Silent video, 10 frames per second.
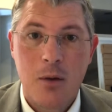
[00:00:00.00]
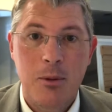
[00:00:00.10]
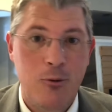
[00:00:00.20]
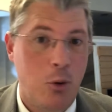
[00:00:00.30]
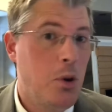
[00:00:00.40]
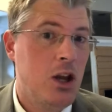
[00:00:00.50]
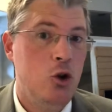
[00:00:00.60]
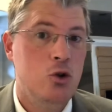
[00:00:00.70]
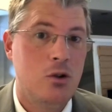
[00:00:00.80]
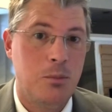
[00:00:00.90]
before we can
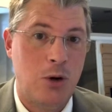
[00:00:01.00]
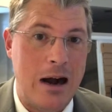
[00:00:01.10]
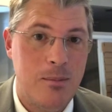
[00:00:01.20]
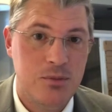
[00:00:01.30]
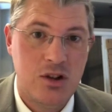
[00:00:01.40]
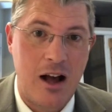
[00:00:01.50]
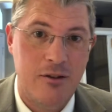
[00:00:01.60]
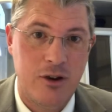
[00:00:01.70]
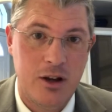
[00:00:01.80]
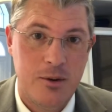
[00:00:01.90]
do some problem
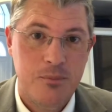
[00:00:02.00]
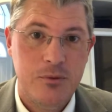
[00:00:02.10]
solving.